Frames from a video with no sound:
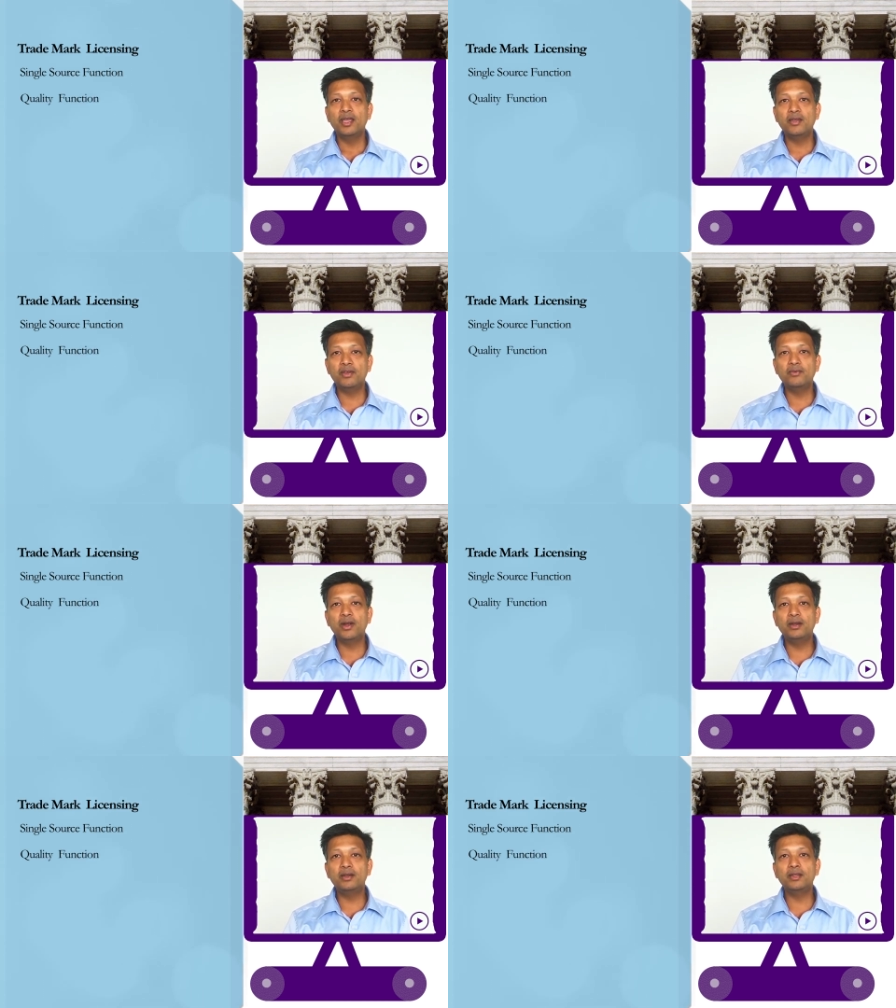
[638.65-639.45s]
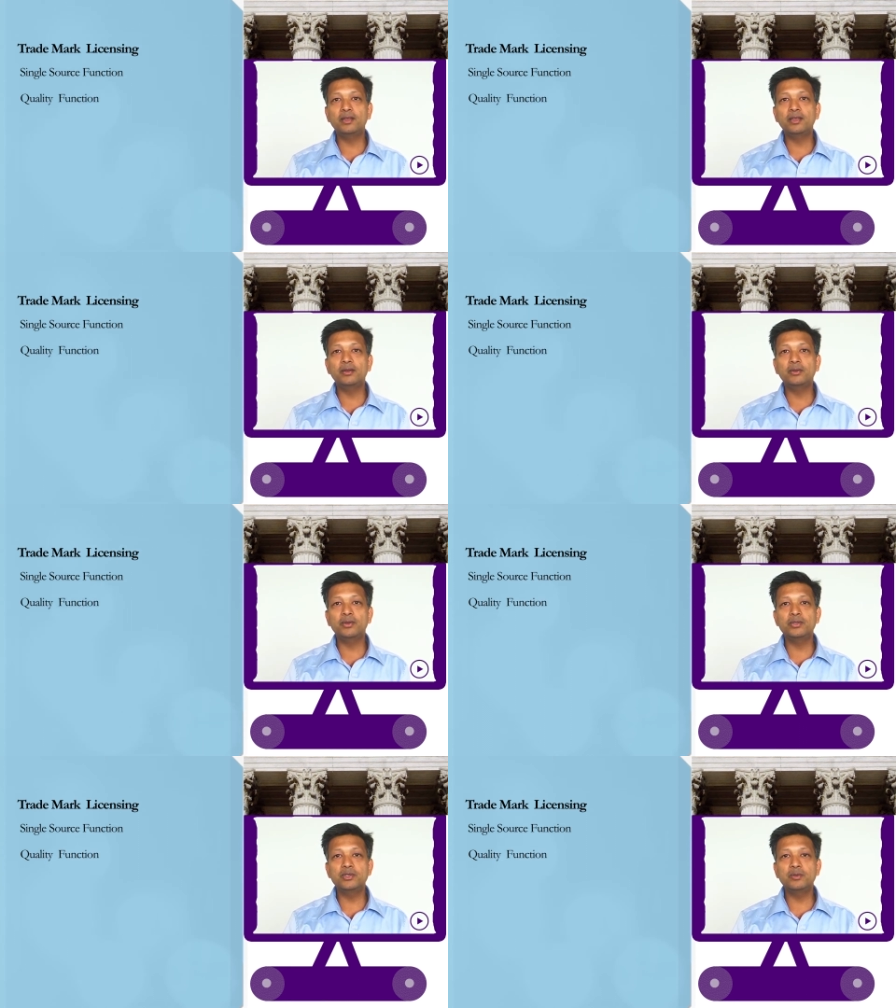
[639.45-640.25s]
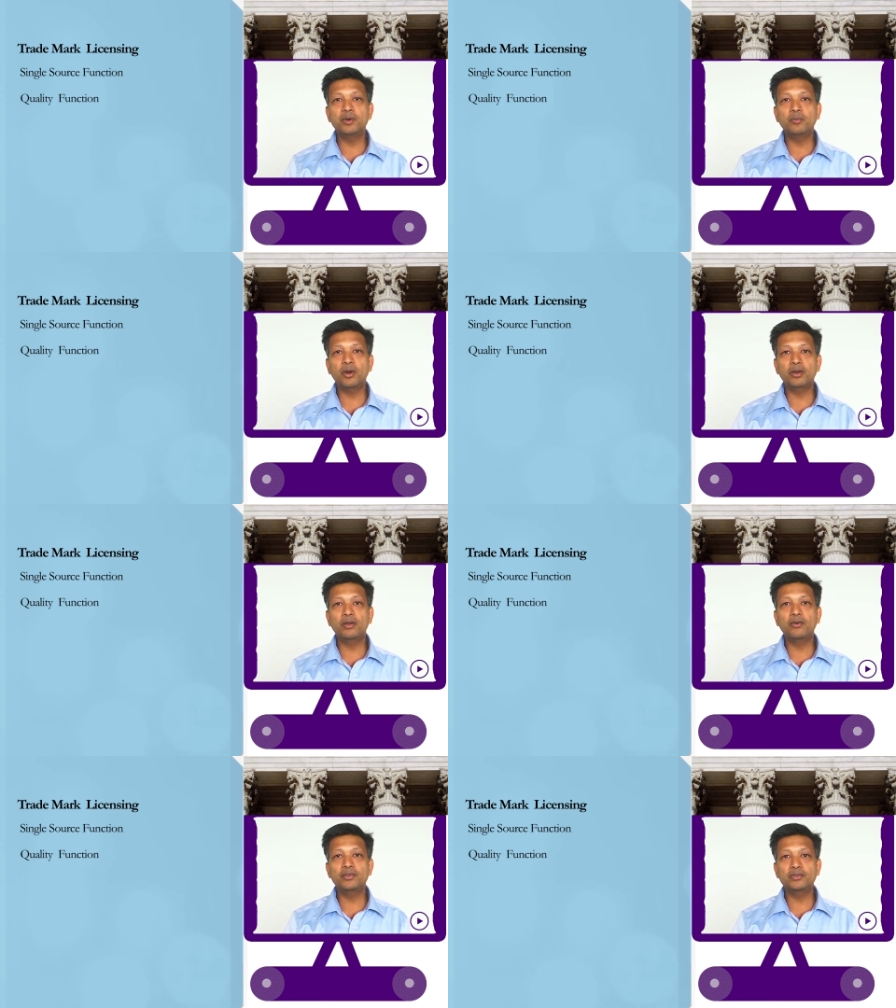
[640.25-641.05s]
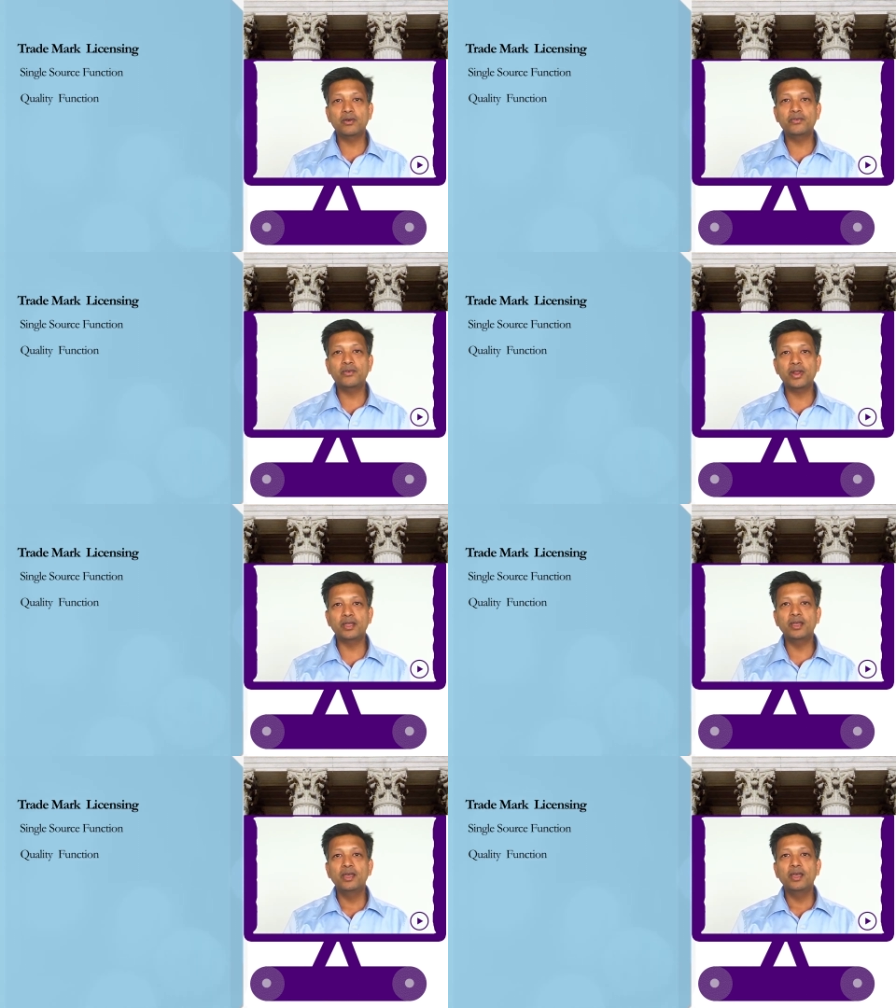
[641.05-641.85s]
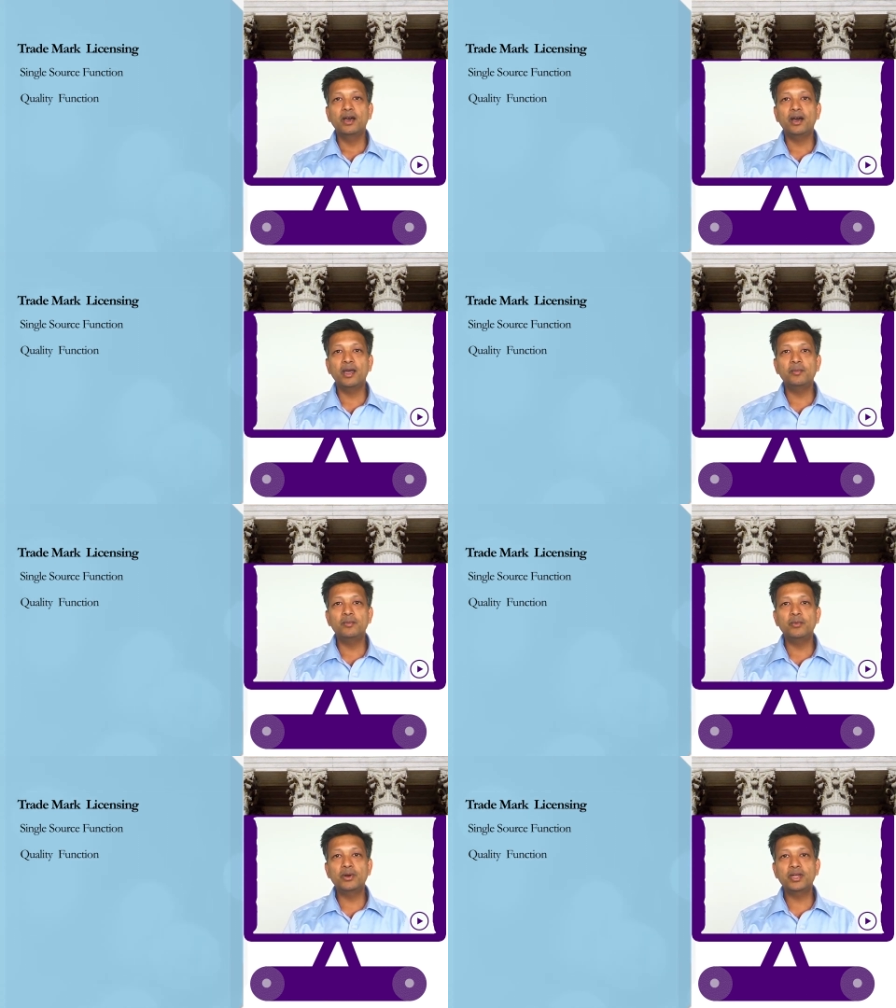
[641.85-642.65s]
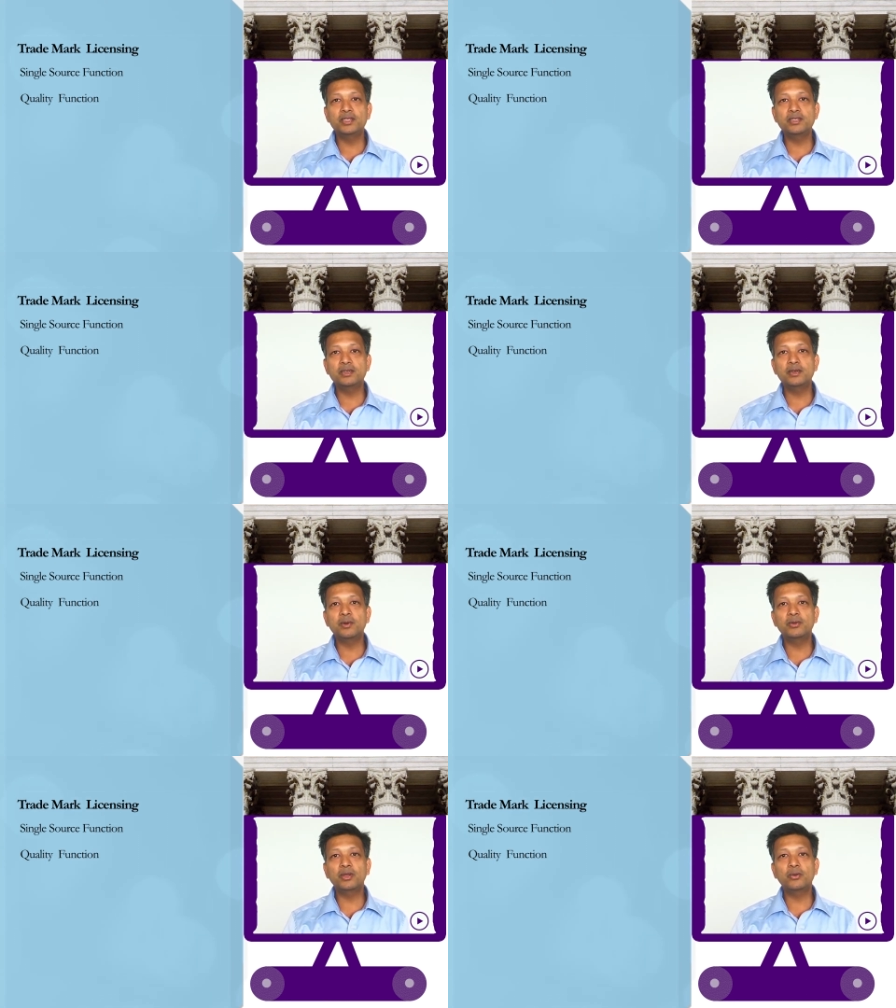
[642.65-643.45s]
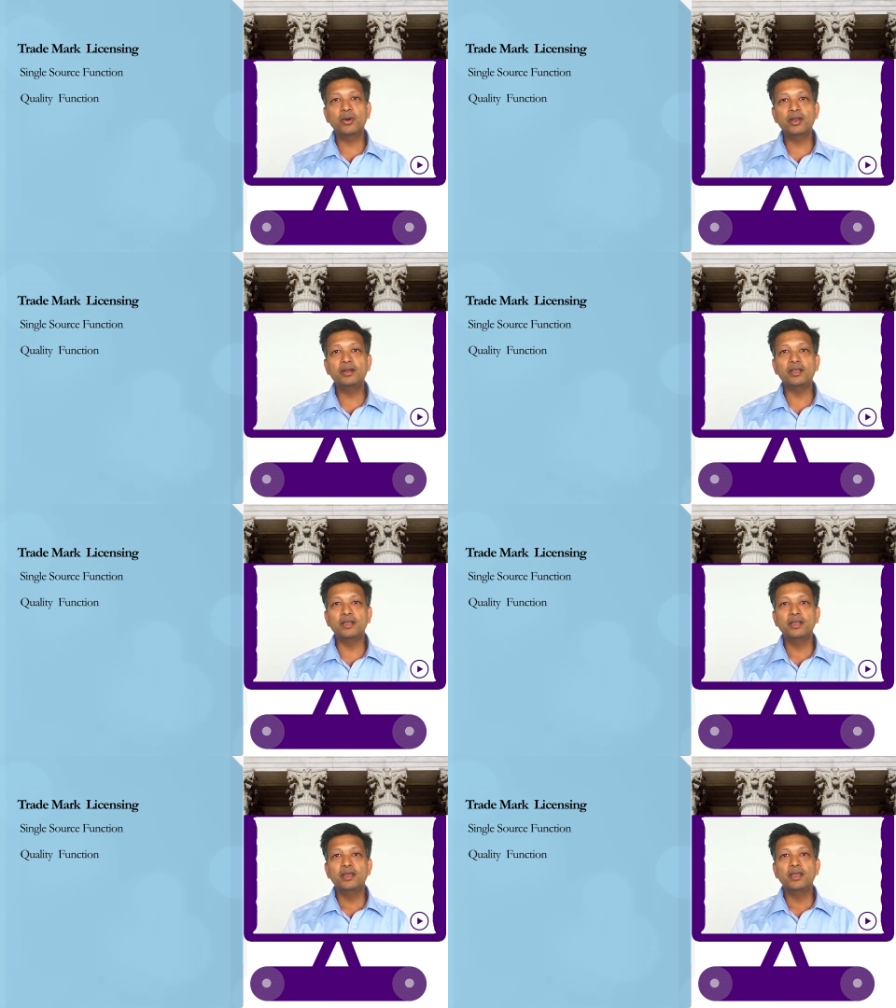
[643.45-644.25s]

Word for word: If I want to consume a bottle of a soft drink, I am more concerned about the quality